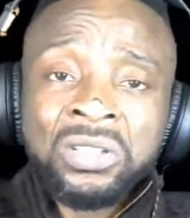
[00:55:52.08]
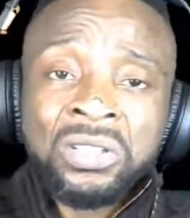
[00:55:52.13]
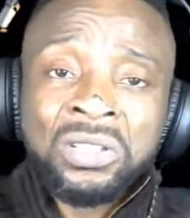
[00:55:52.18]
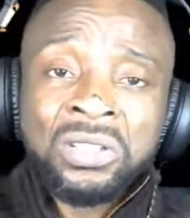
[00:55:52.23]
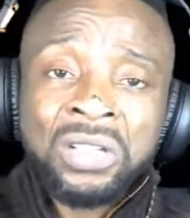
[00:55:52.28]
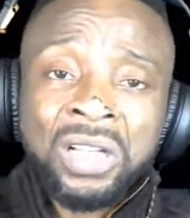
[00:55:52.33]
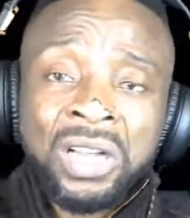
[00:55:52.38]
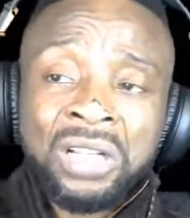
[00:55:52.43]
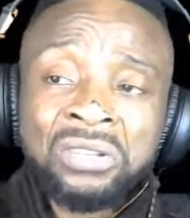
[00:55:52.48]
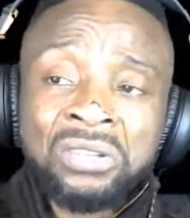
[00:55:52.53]

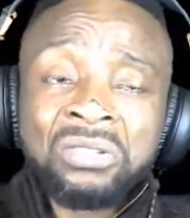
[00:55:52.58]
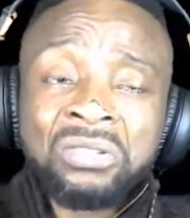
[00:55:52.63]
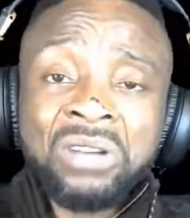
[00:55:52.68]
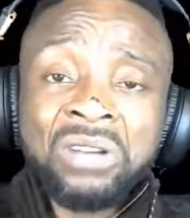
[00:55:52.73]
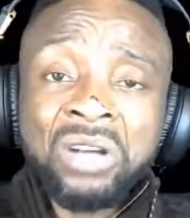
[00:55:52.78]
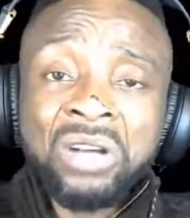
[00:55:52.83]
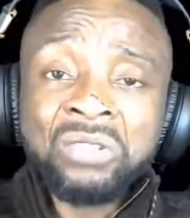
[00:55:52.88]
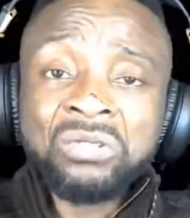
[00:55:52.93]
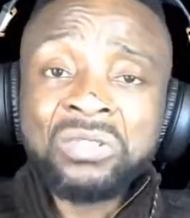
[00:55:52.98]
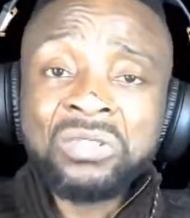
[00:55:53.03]
And I don't know
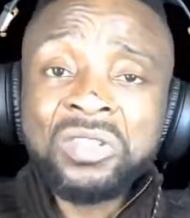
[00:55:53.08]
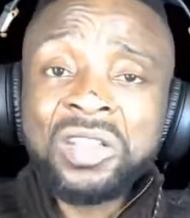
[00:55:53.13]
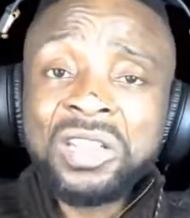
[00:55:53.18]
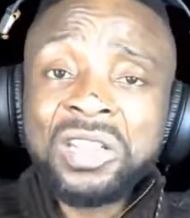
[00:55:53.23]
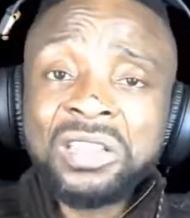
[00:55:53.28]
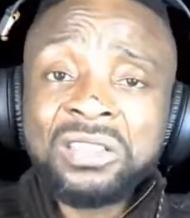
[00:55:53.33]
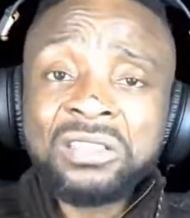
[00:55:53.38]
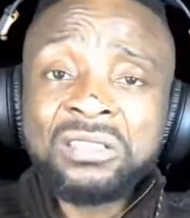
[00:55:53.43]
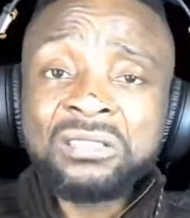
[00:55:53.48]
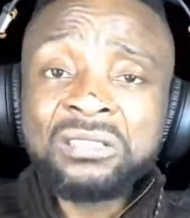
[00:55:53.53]
how to say
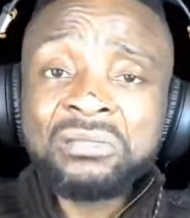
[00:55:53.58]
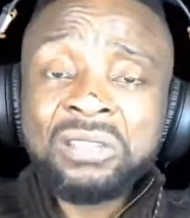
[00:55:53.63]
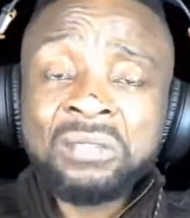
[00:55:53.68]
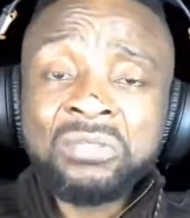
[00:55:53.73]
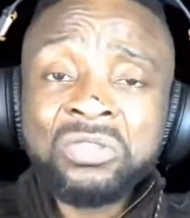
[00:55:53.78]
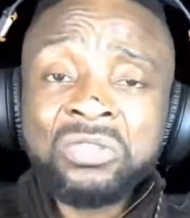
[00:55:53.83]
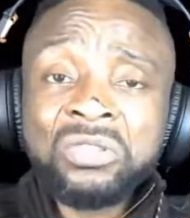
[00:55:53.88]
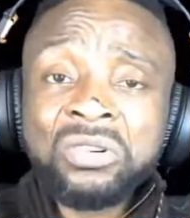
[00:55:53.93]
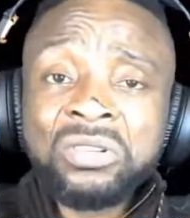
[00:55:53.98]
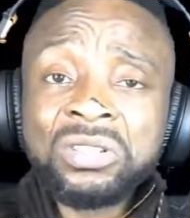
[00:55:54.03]
it. I'm
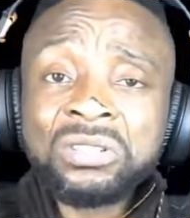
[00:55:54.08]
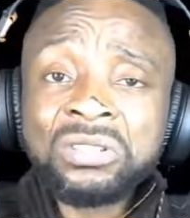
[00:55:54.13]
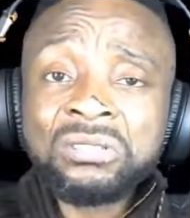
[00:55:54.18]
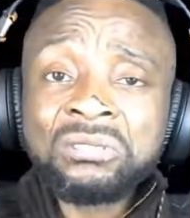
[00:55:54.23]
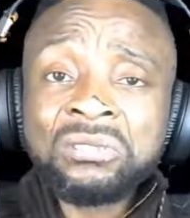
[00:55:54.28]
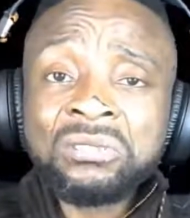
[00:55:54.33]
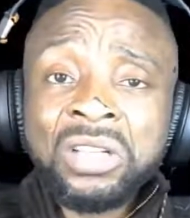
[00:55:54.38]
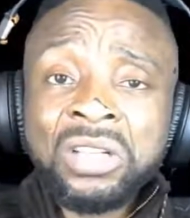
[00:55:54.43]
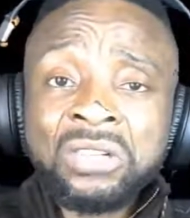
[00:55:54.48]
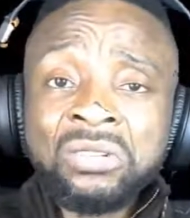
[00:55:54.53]
sorry.
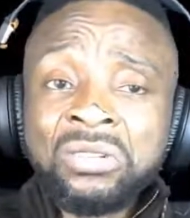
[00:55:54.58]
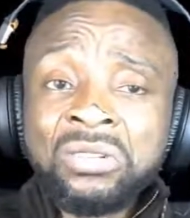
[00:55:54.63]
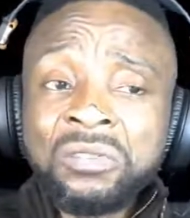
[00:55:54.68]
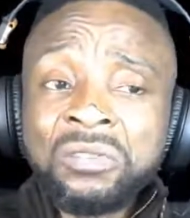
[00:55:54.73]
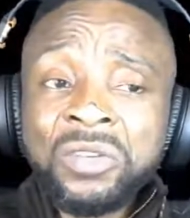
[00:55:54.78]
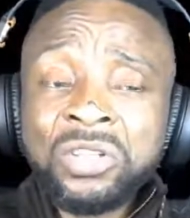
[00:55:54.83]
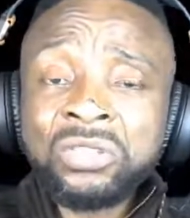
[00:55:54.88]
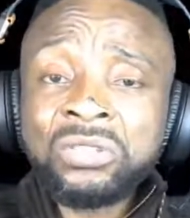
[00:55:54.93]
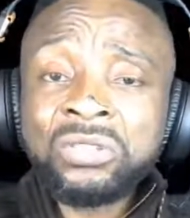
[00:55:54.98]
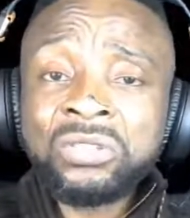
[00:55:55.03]
I don't know if
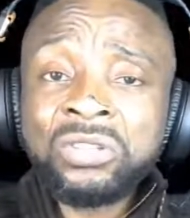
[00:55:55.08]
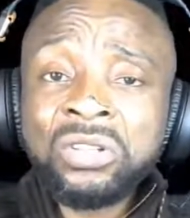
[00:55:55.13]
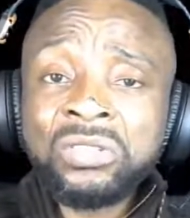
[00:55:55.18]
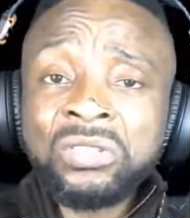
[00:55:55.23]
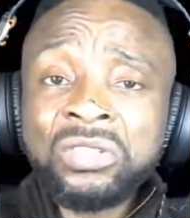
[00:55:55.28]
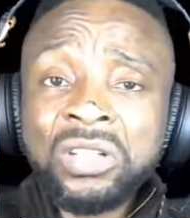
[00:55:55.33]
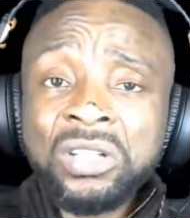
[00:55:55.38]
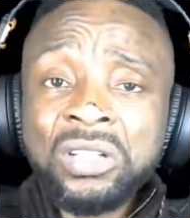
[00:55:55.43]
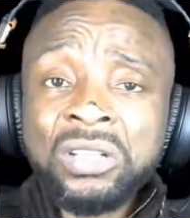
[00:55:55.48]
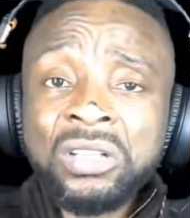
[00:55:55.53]
I should
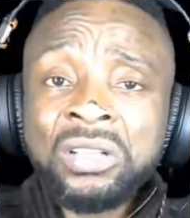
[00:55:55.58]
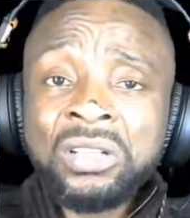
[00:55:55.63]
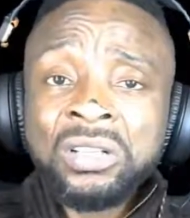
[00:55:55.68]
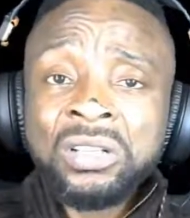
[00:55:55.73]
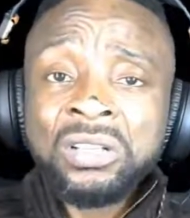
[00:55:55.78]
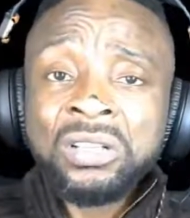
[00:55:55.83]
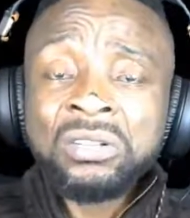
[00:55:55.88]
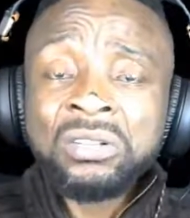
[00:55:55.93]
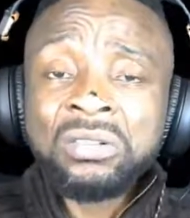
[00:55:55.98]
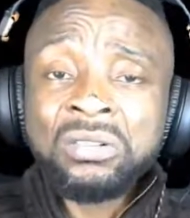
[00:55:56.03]
just say,
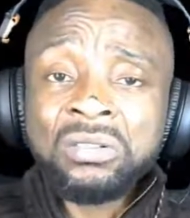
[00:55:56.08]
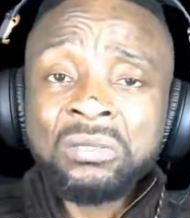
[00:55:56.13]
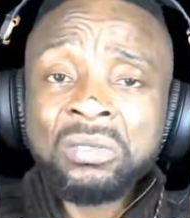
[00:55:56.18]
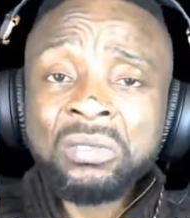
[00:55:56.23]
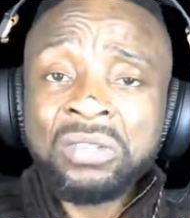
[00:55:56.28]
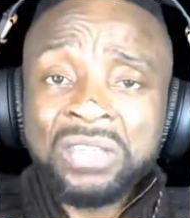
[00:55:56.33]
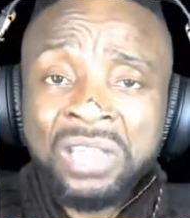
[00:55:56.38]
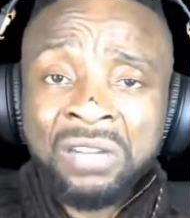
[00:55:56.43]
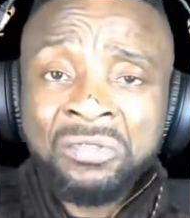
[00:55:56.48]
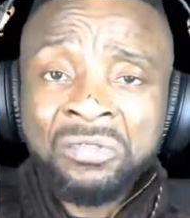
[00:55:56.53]
oh,
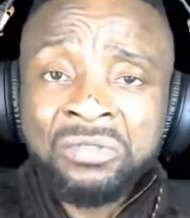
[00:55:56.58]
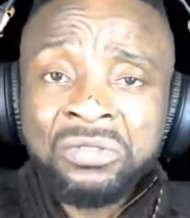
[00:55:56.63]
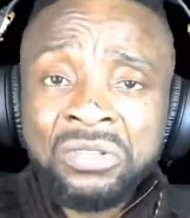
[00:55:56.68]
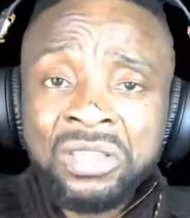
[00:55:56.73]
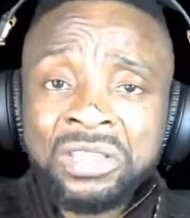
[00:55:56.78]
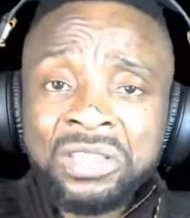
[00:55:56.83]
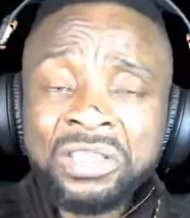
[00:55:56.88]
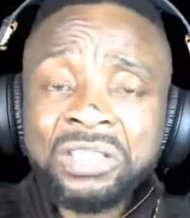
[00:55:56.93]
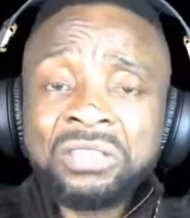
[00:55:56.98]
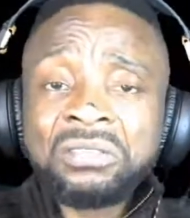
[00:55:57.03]
but they're
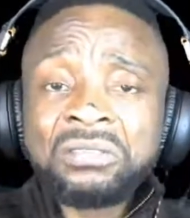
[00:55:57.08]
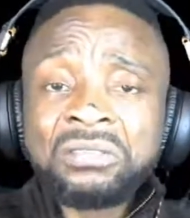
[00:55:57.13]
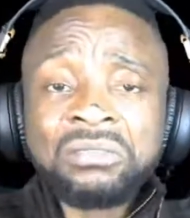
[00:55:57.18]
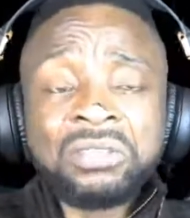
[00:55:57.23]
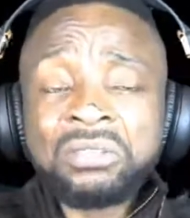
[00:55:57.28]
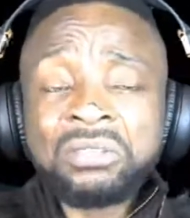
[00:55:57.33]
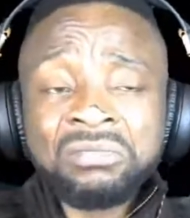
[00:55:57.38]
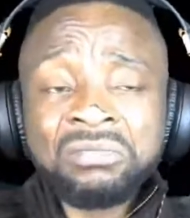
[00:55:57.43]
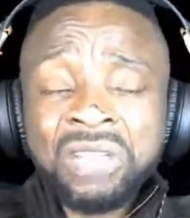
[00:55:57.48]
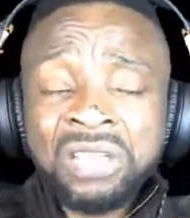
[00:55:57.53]
foolish.
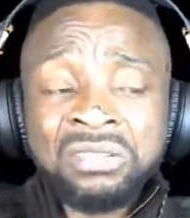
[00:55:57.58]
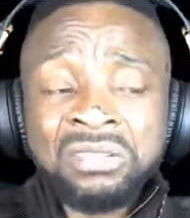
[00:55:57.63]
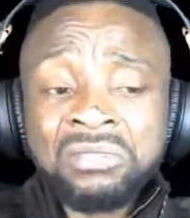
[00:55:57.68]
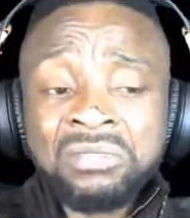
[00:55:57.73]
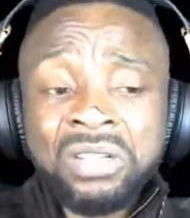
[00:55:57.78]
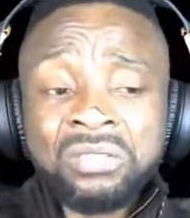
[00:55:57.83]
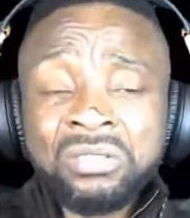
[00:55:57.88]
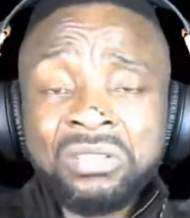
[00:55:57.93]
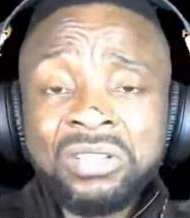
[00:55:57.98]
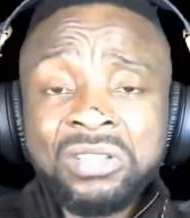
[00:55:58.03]
No, I don't know
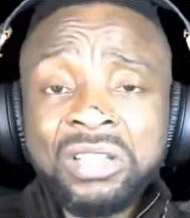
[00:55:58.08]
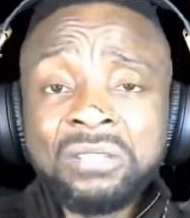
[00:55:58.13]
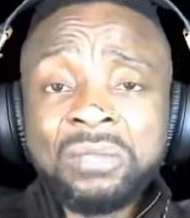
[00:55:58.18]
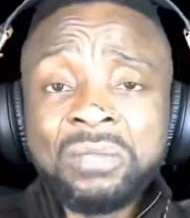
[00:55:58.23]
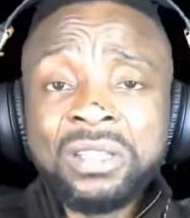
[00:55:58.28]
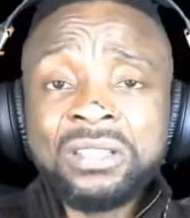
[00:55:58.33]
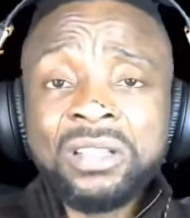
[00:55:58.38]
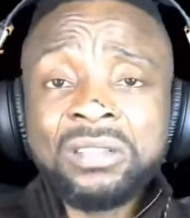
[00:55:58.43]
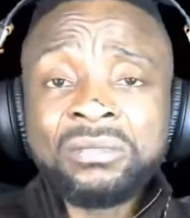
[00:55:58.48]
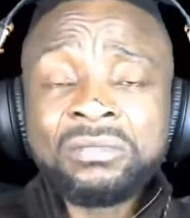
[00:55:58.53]
how to say it
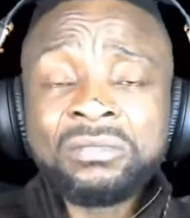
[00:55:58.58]
better.